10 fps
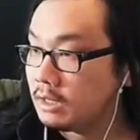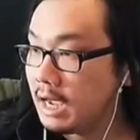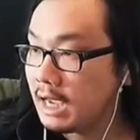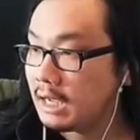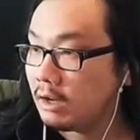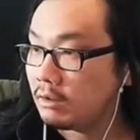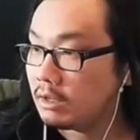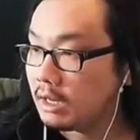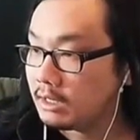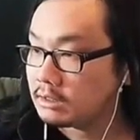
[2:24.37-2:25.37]
Hangout
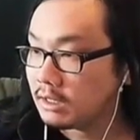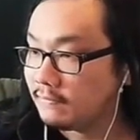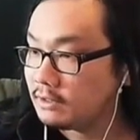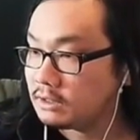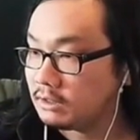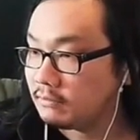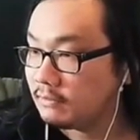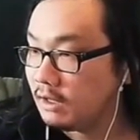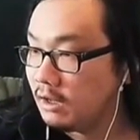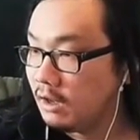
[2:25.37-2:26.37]
has obviously a,
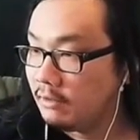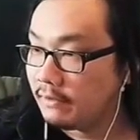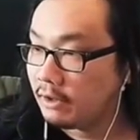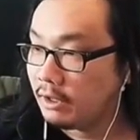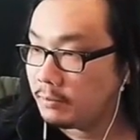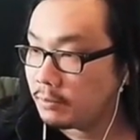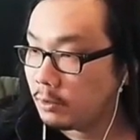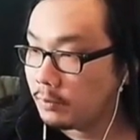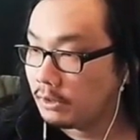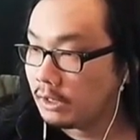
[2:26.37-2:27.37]
a very
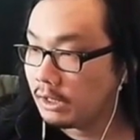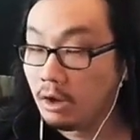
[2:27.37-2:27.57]
appropriate line.